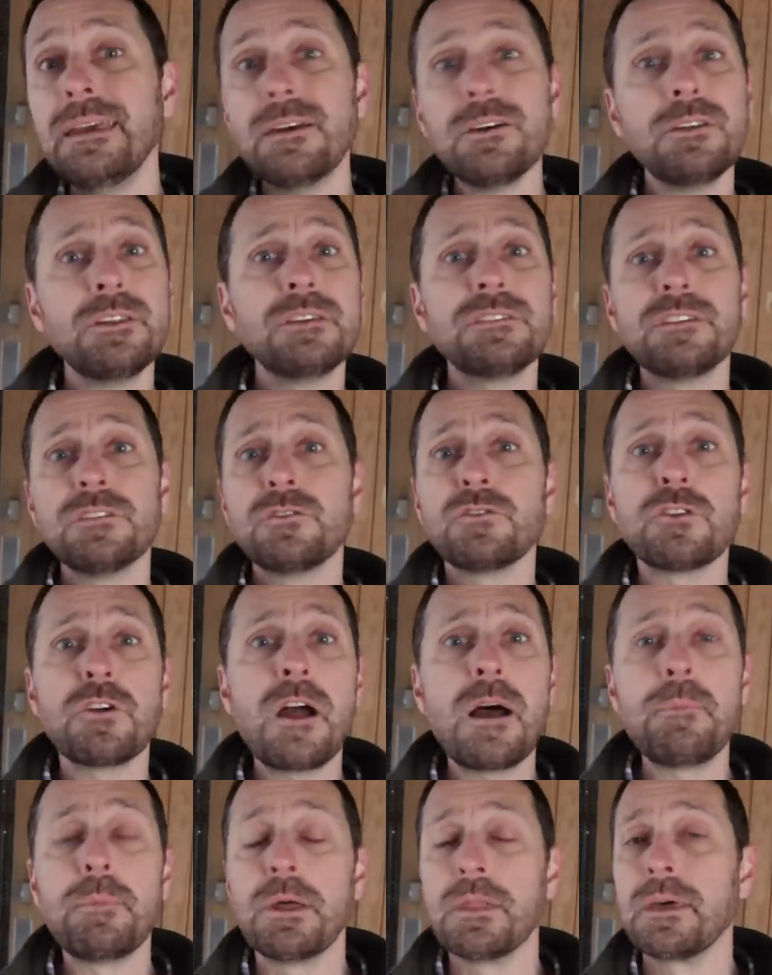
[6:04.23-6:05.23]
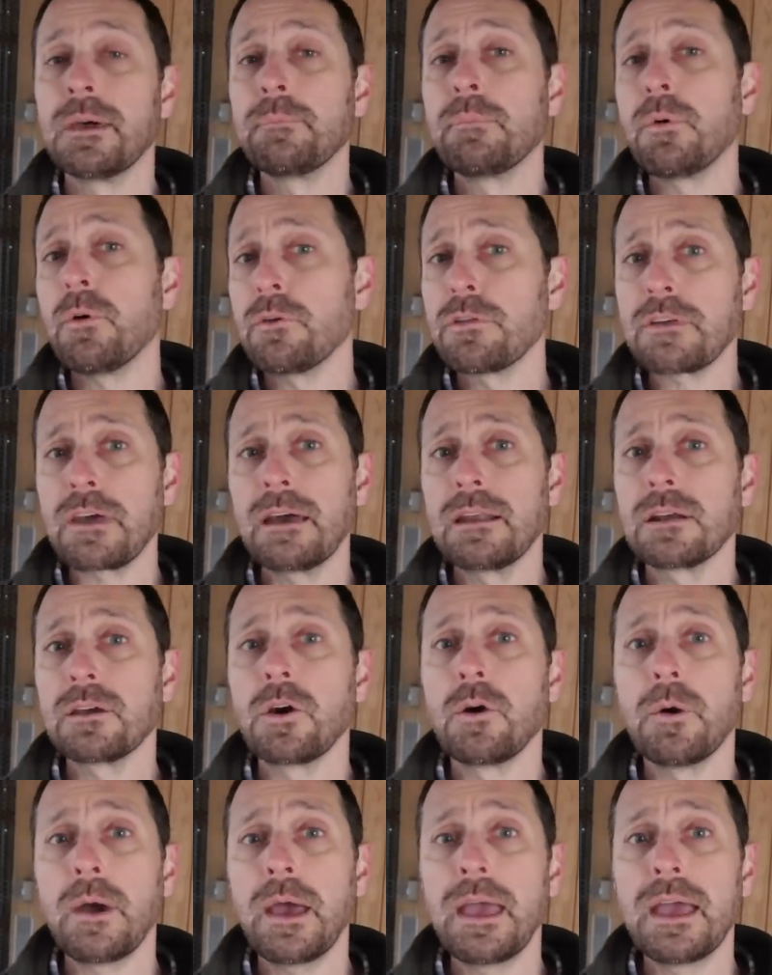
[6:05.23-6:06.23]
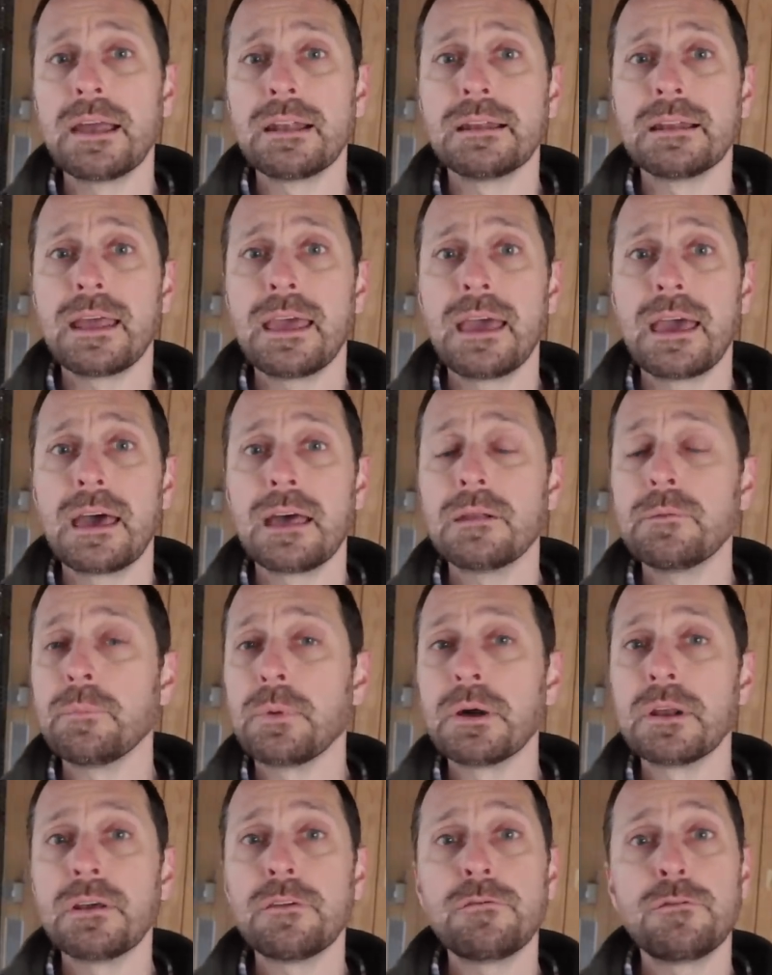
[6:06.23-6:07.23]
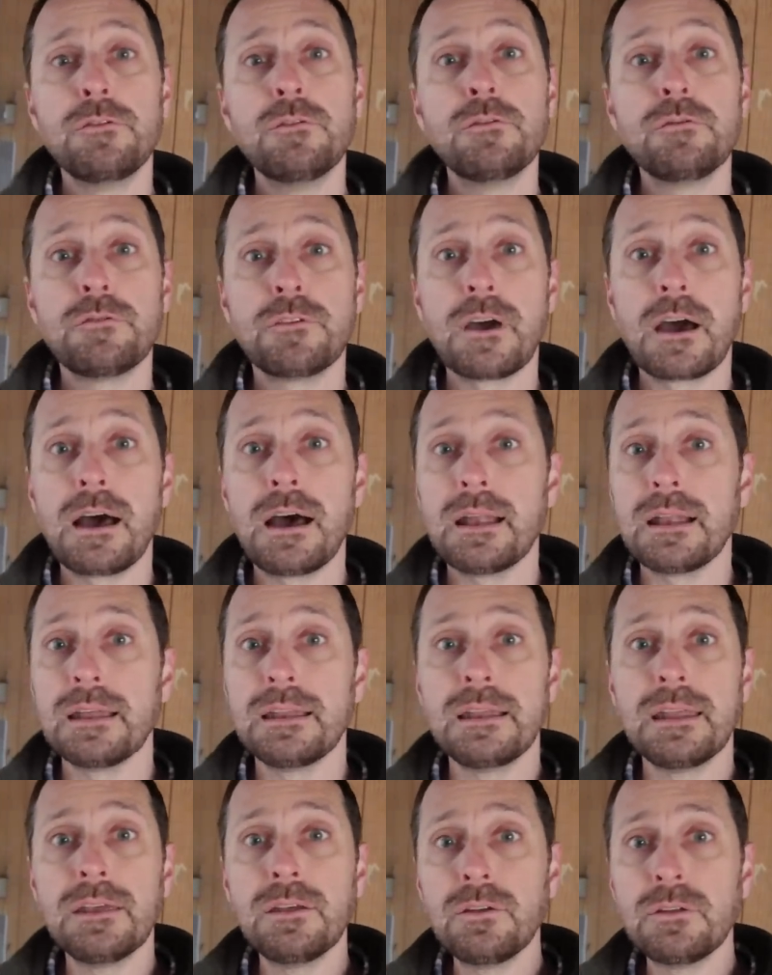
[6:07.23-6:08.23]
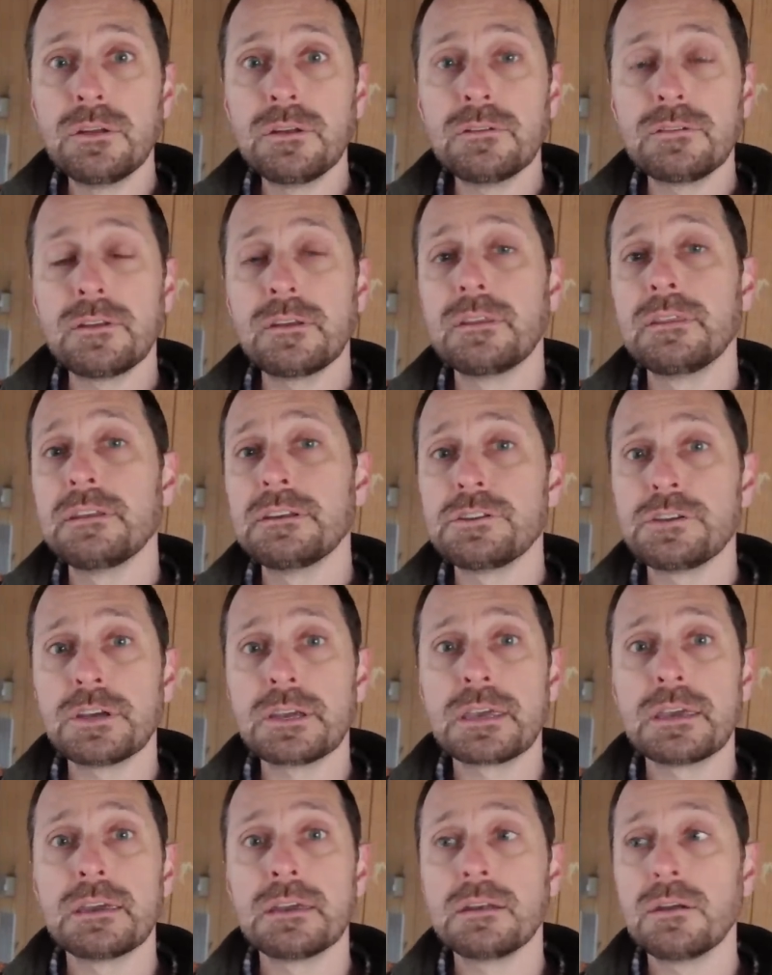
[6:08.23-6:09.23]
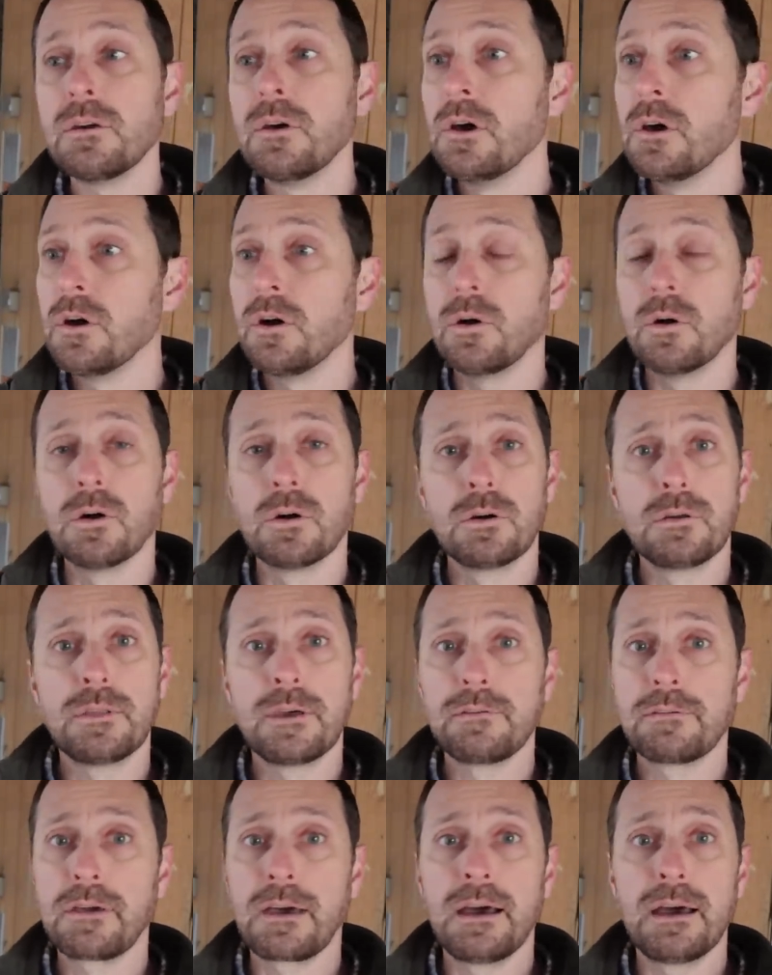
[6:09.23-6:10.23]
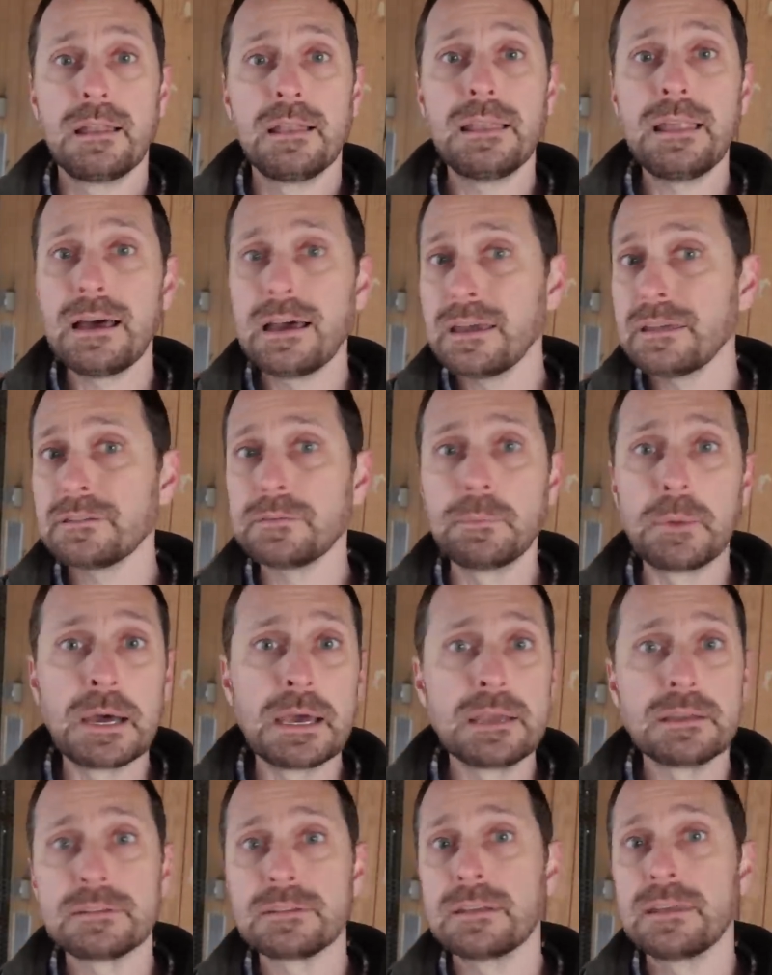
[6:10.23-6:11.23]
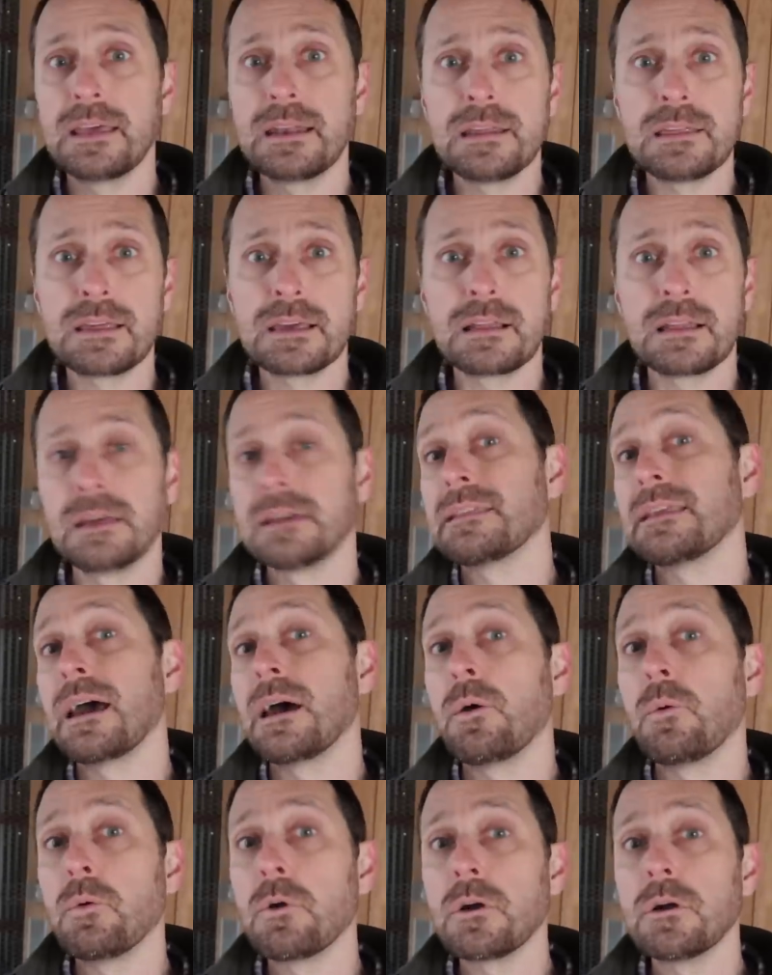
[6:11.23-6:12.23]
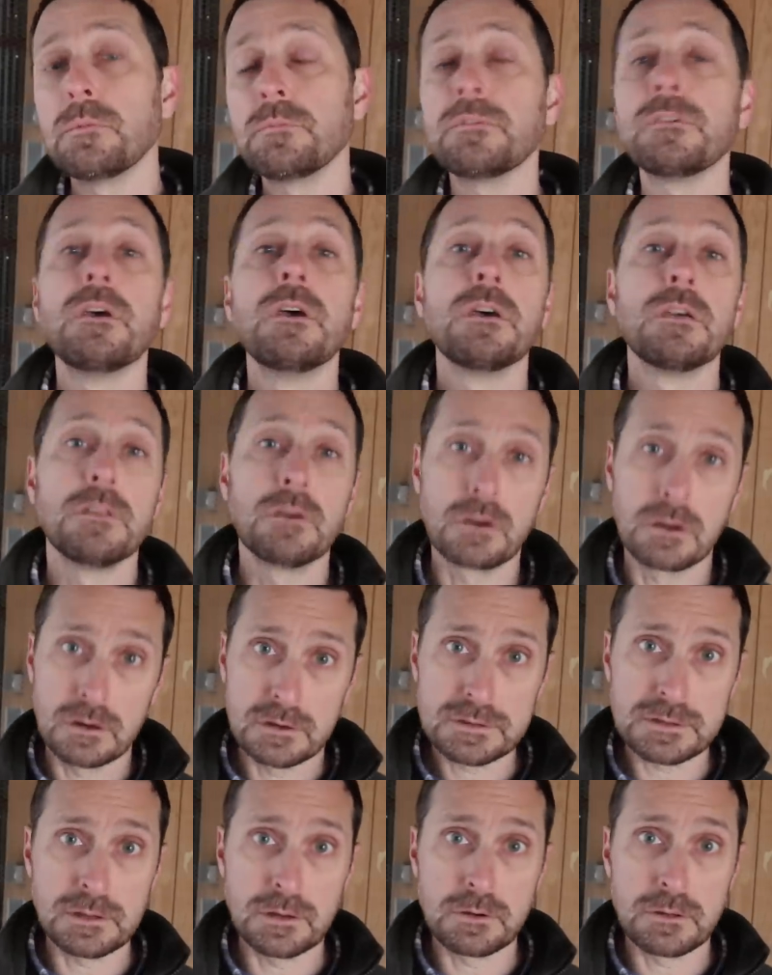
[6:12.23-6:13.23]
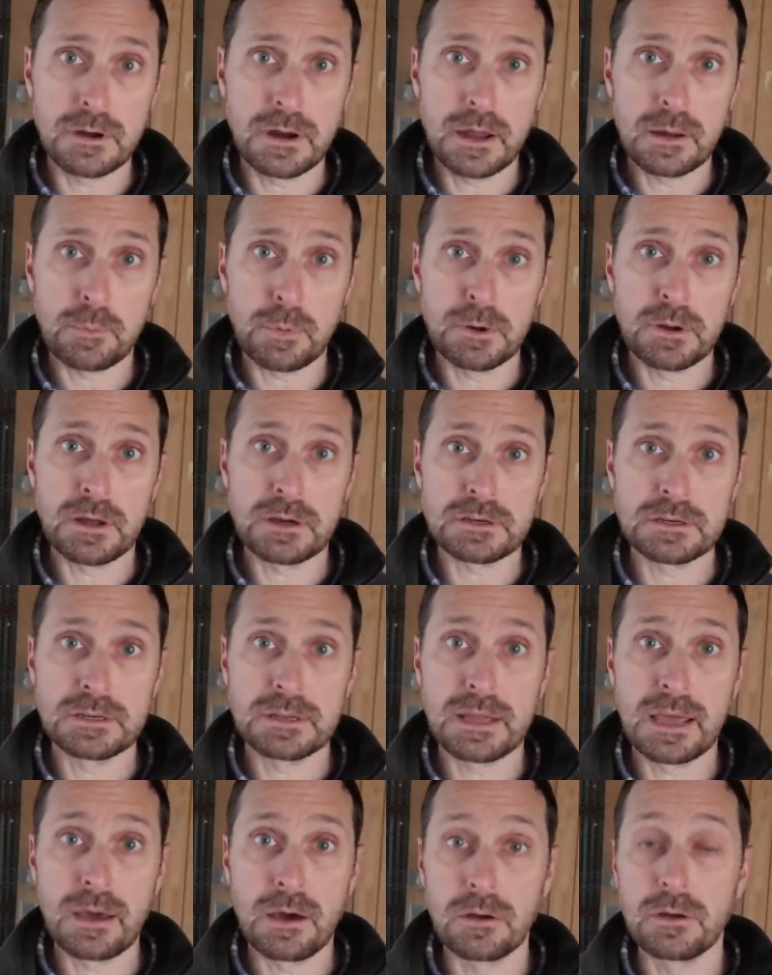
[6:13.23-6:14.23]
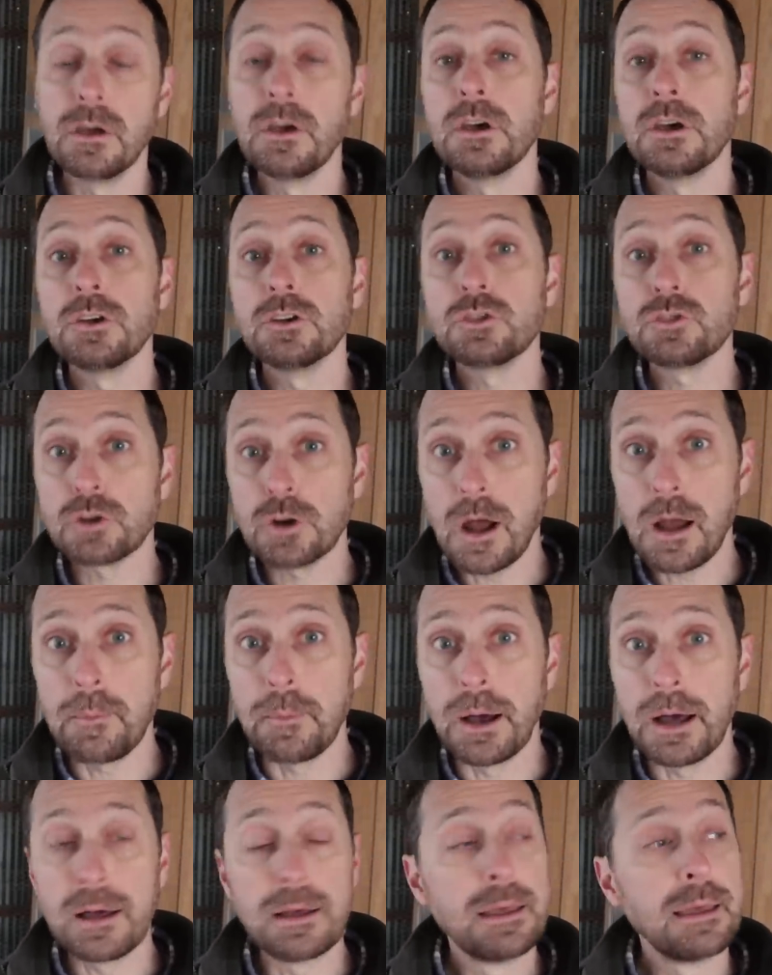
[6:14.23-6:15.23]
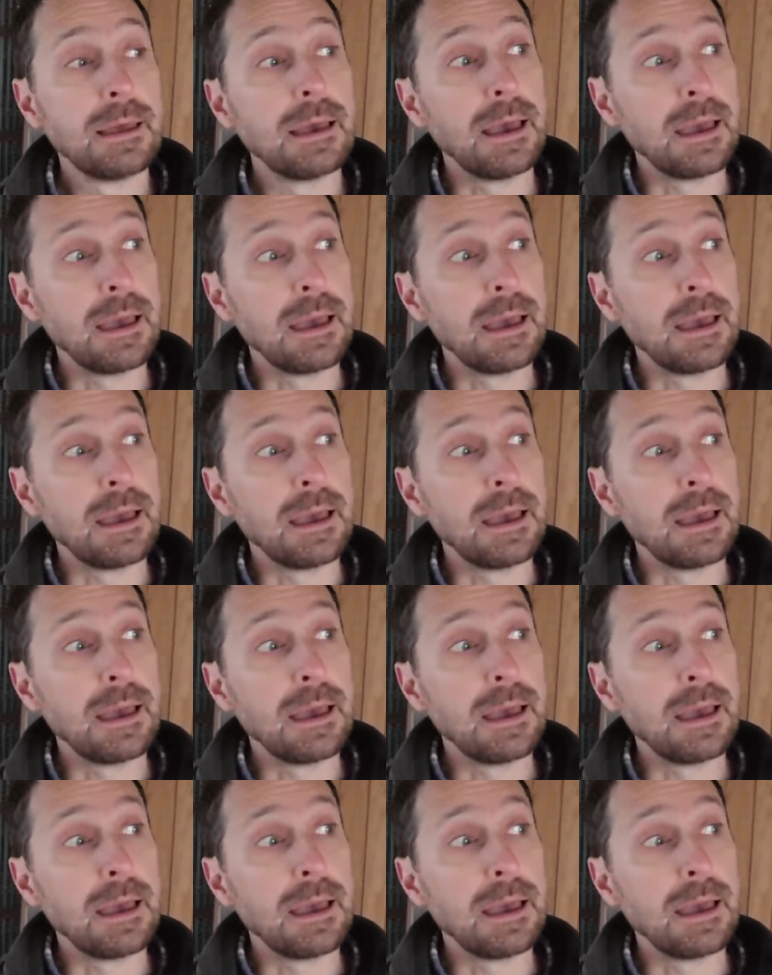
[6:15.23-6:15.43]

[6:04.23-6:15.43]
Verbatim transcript: Illness and trauma, they both kind of go hand in hand, but if you've got an illness in the chicken or they've got lice, mites, anything like that, worms, they're gonna slow their egg production down trauma.